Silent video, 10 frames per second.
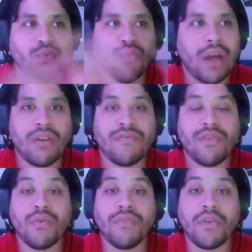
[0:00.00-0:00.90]
I don't even know
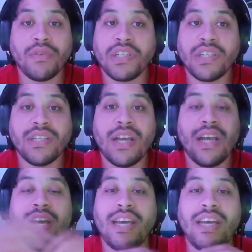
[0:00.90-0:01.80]
what voltage it is.
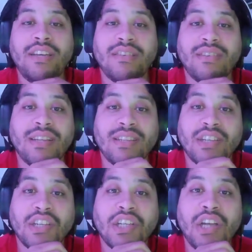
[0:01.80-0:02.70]
He just sends a
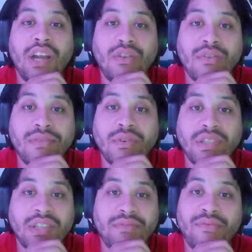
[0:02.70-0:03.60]
shitload of
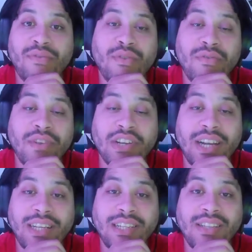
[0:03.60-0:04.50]
voltages through
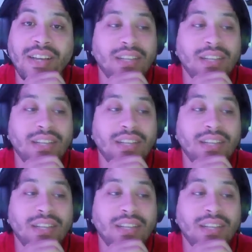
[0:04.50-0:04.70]
Vigilante's nuts.